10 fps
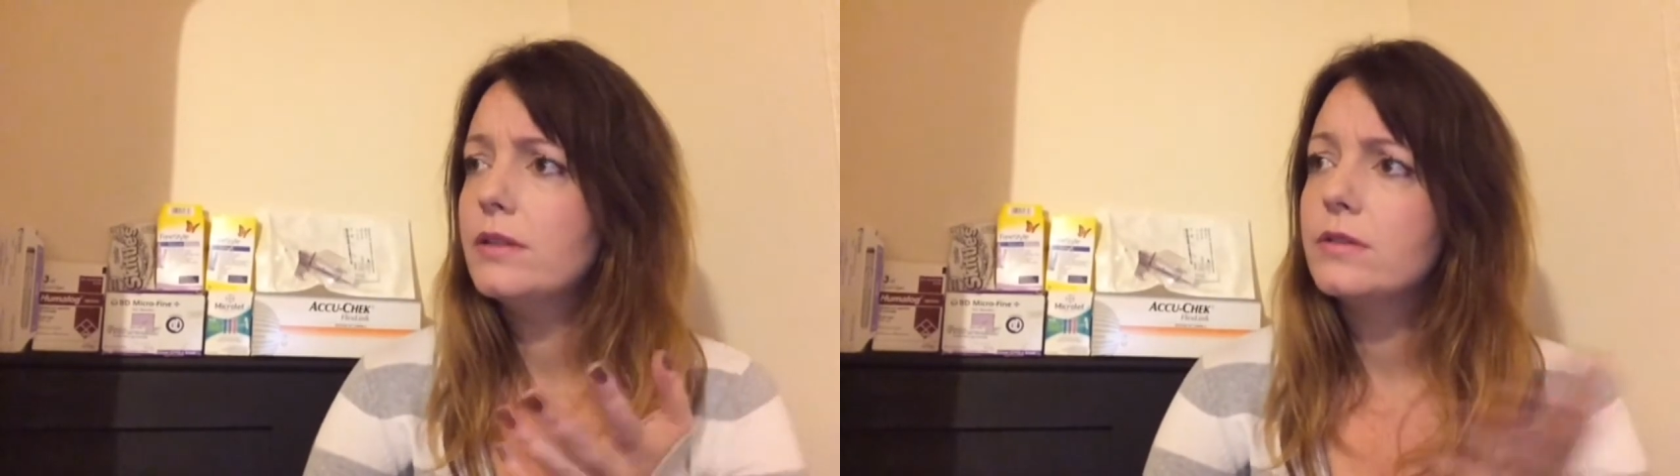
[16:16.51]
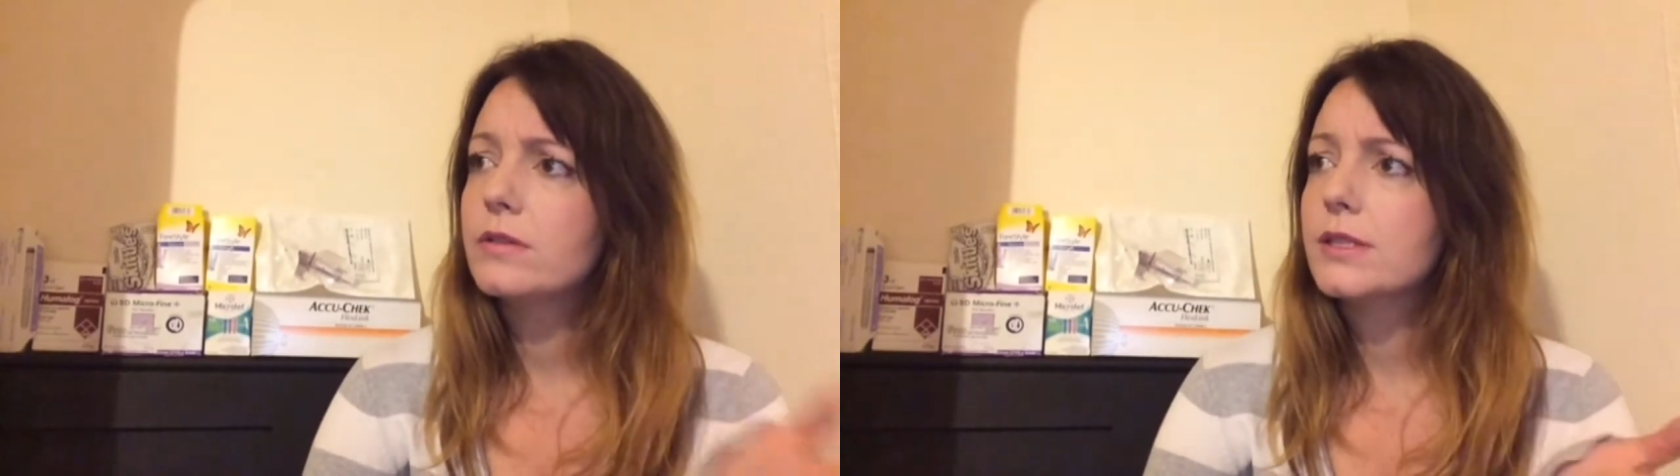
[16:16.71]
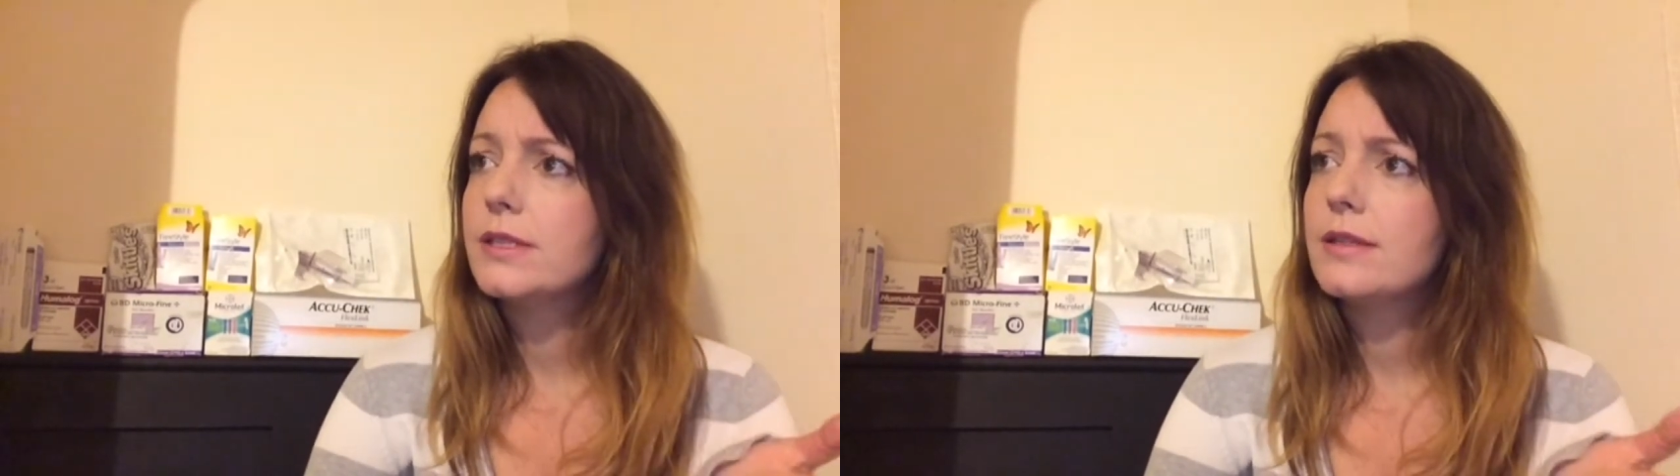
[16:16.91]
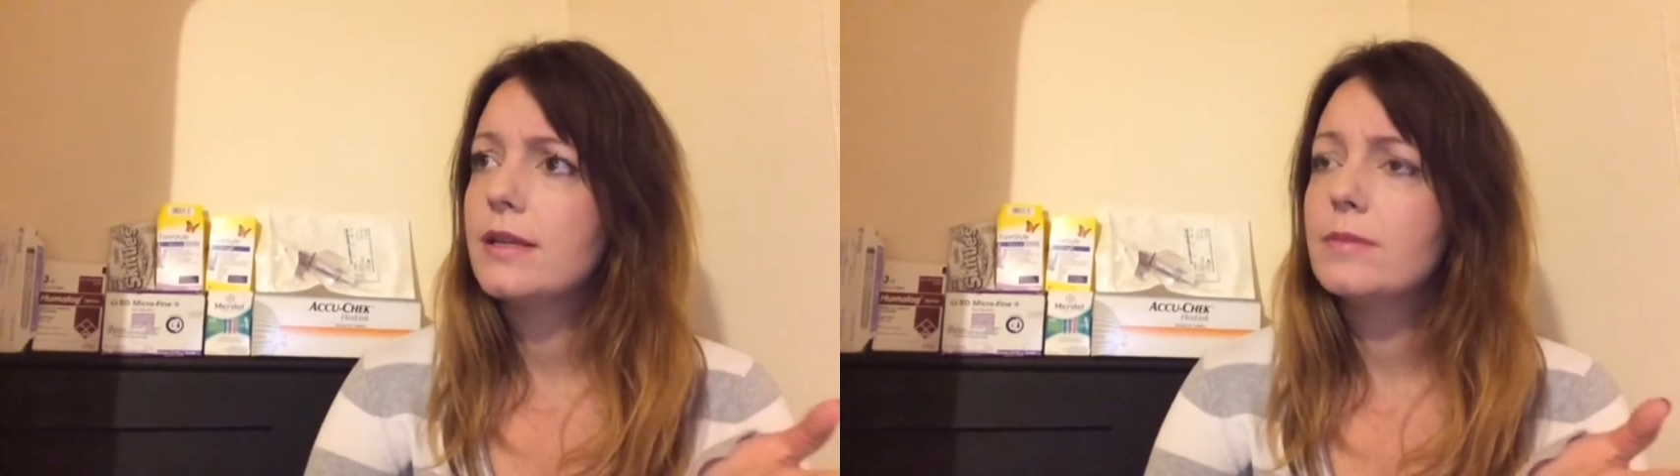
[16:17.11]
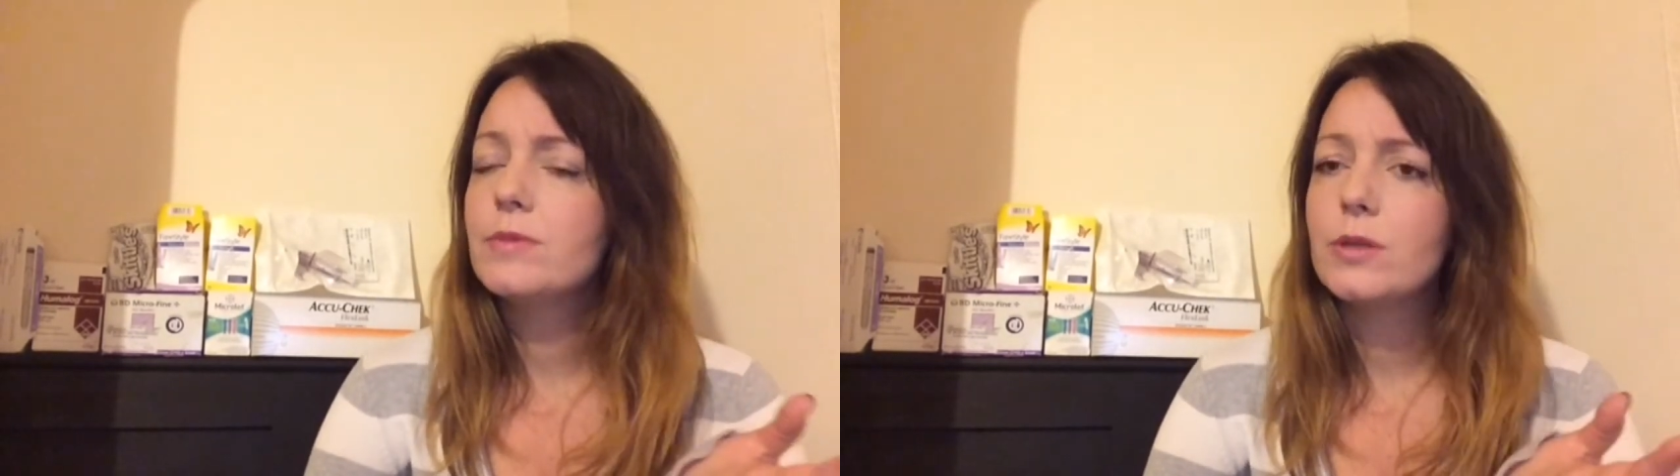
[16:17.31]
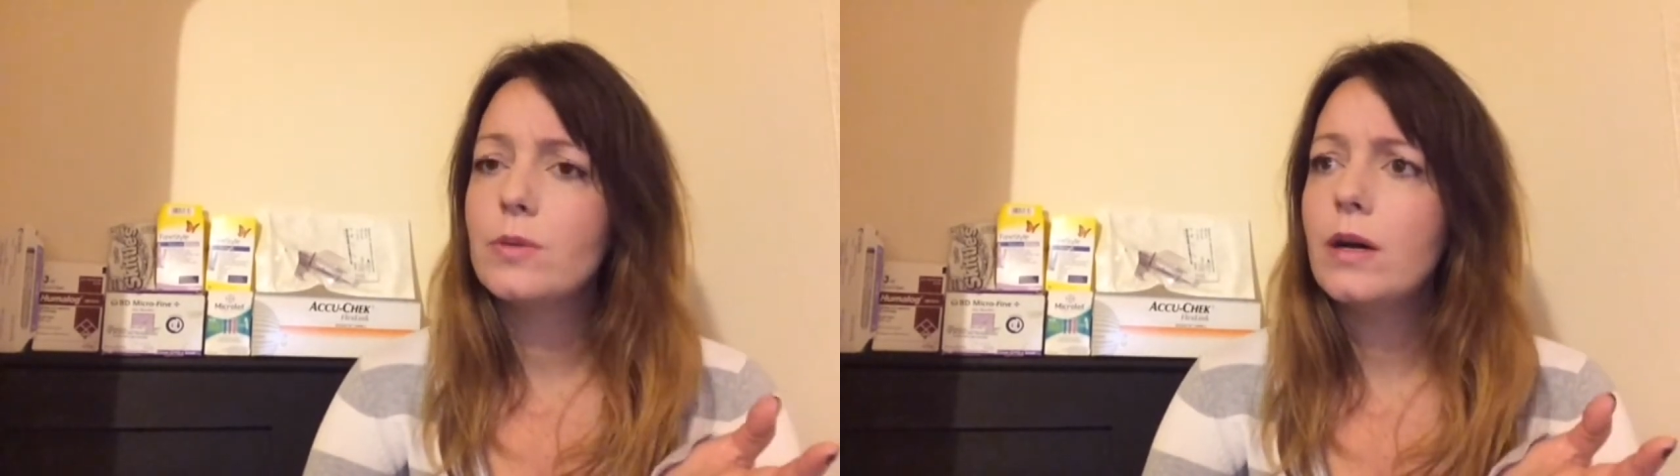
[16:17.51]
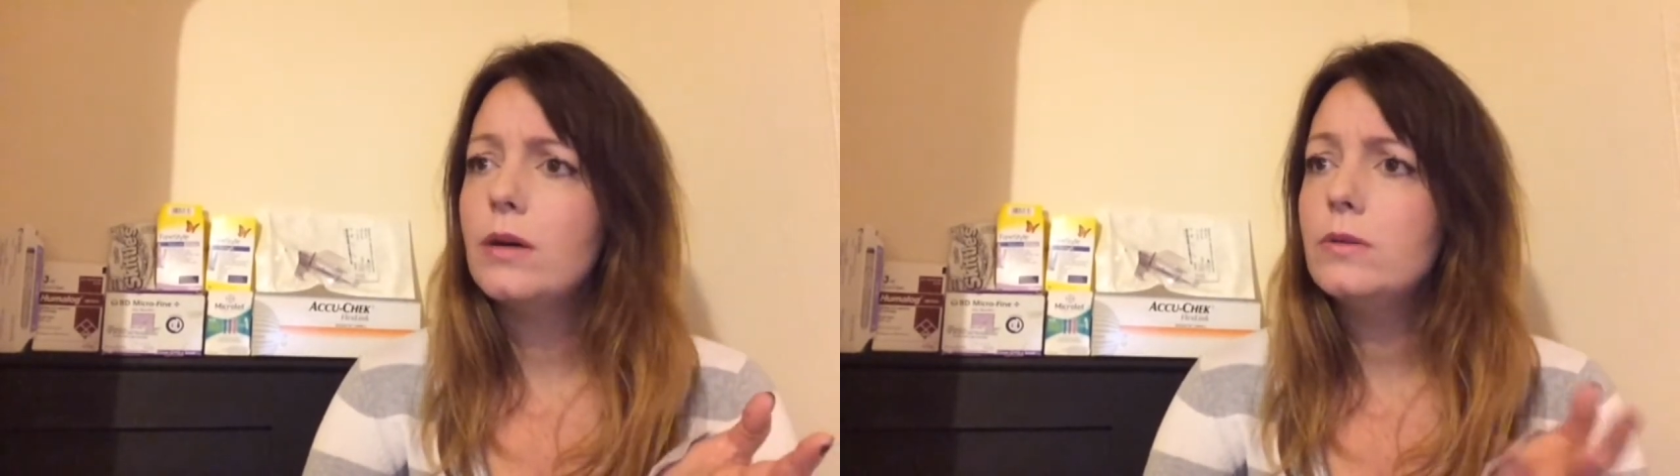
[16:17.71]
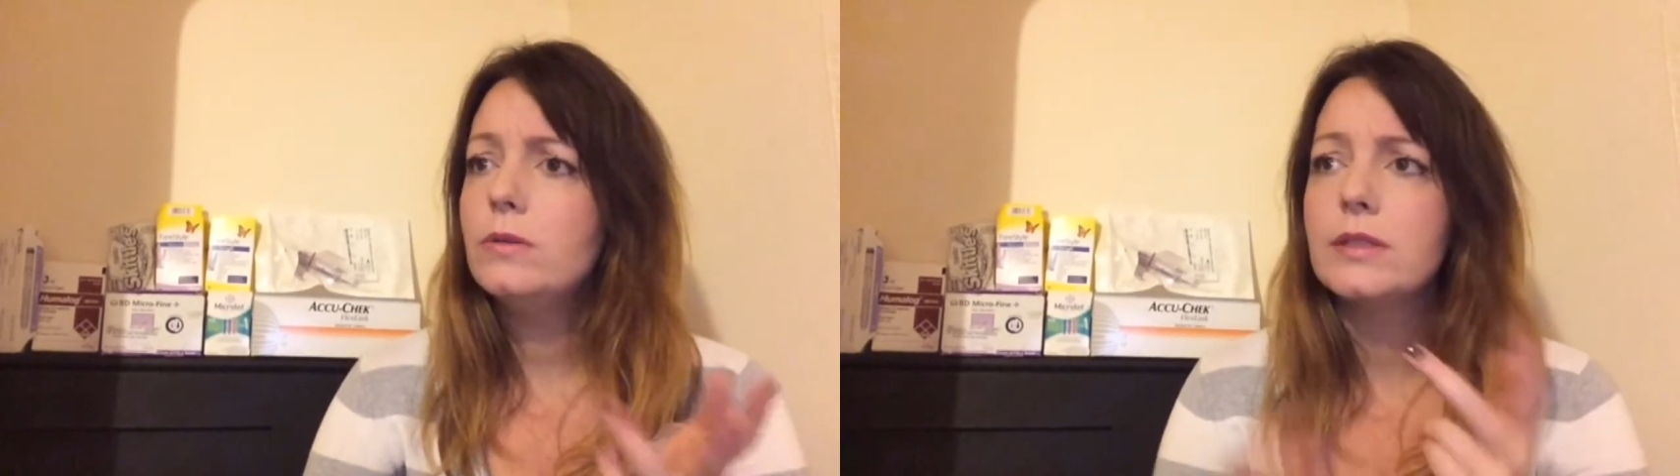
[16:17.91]
The doctor said I'm too
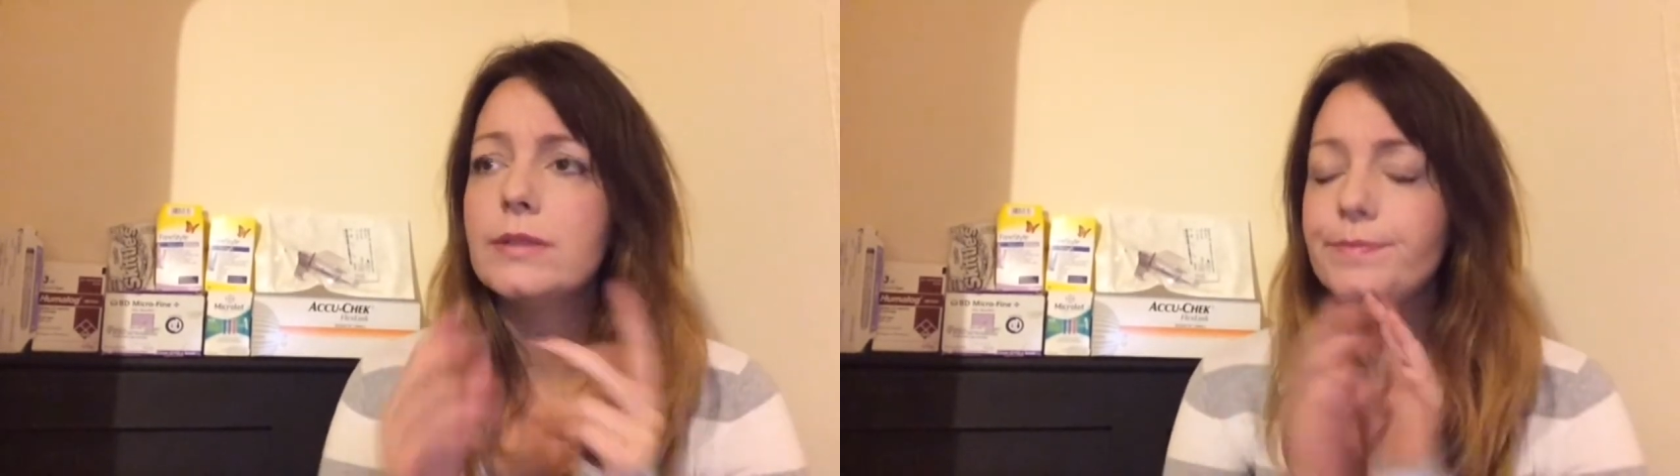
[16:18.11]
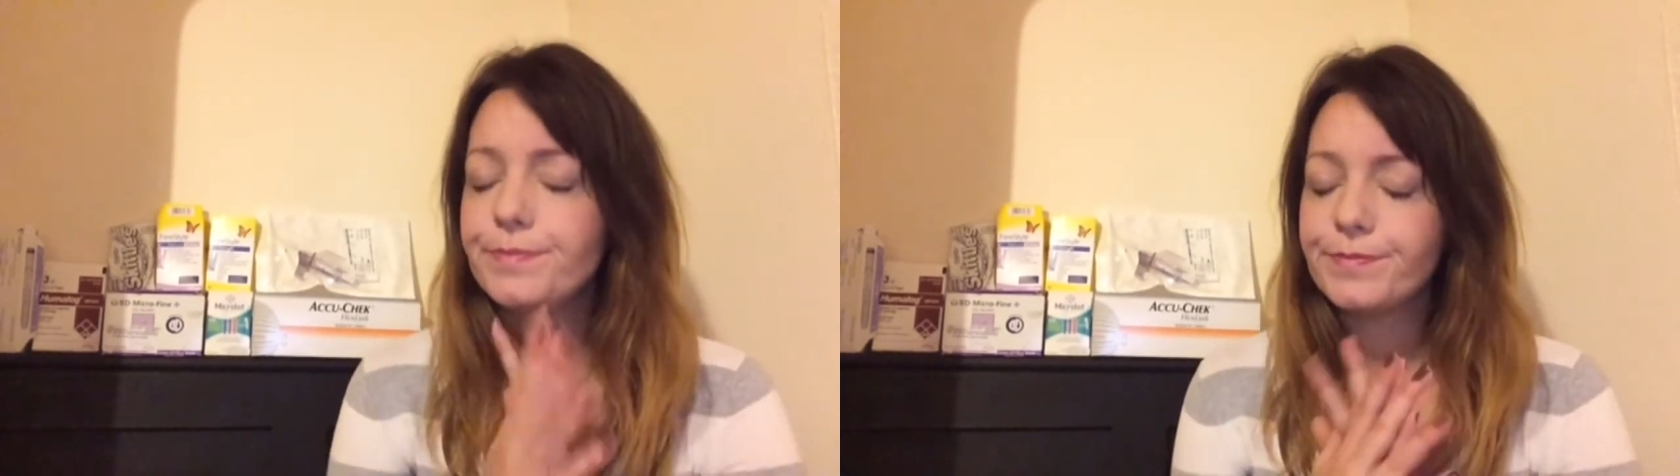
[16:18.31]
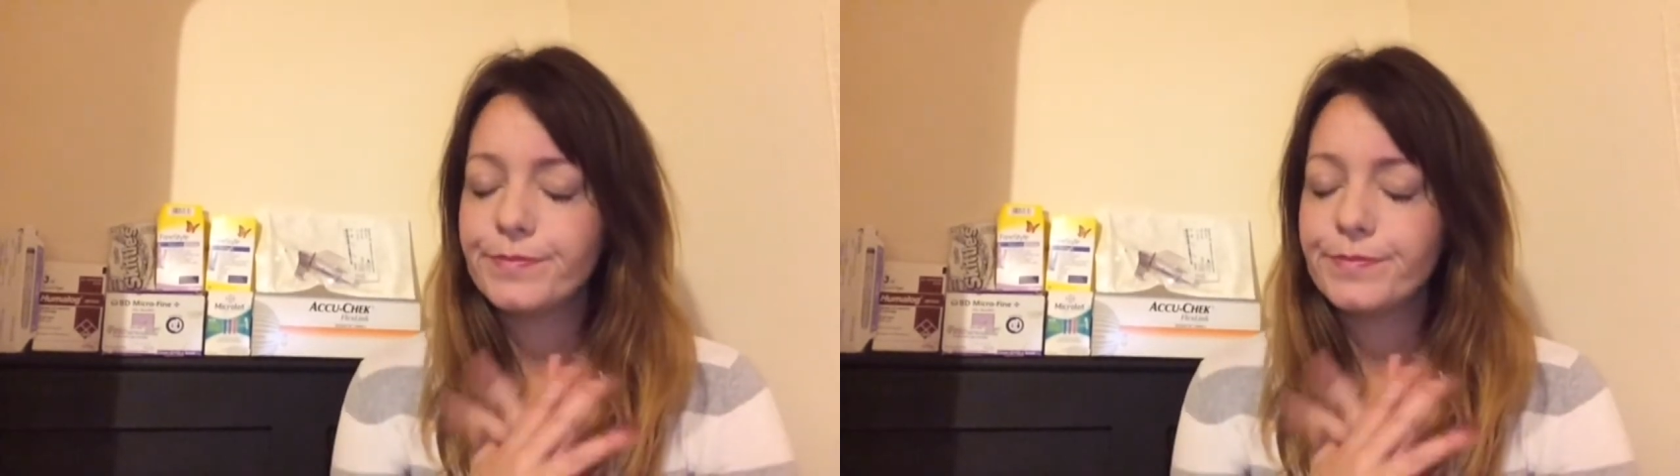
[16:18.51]
old, and